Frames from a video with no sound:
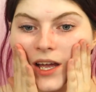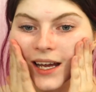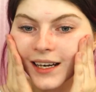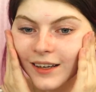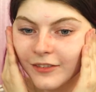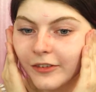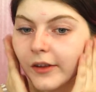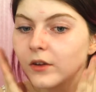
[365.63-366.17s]

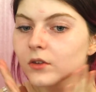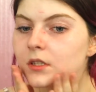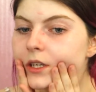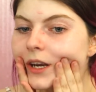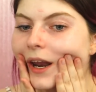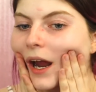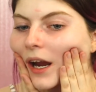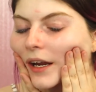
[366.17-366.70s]
it feels
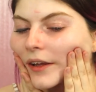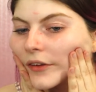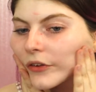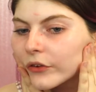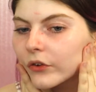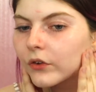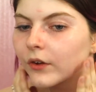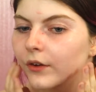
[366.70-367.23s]

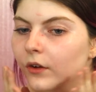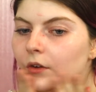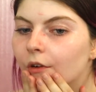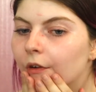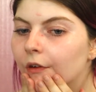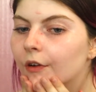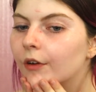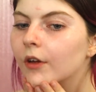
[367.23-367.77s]
nice.
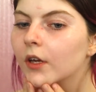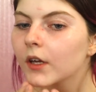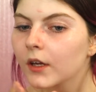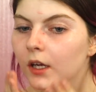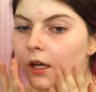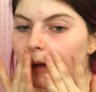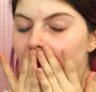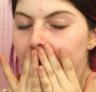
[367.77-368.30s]

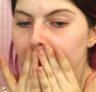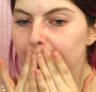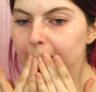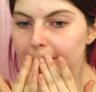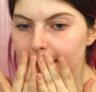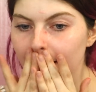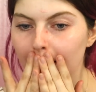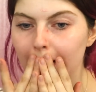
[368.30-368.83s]

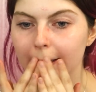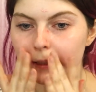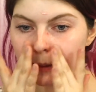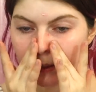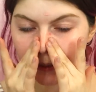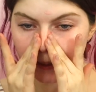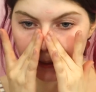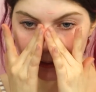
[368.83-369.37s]
Feels
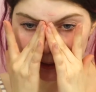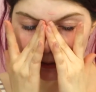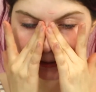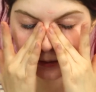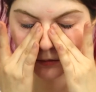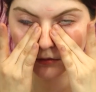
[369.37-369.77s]
hydrating.